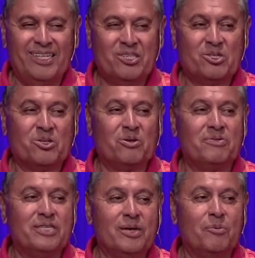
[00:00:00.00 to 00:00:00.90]

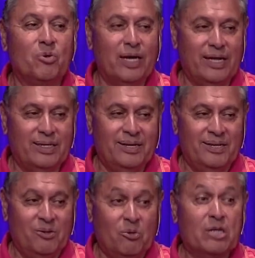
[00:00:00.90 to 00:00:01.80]
serves him right.
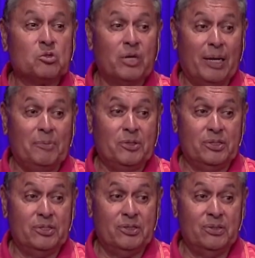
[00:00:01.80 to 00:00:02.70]
Watch what I'm going
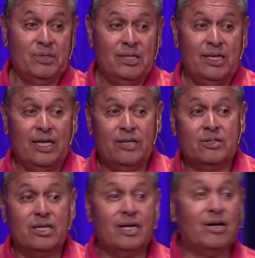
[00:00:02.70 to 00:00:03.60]
to do. And you
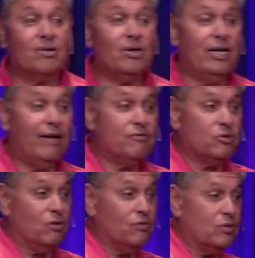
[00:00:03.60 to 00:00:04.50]
take all your
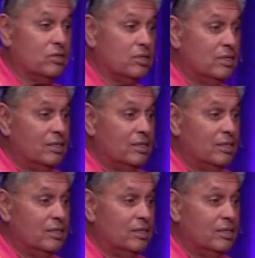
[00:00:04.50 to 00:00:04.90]
leftovers,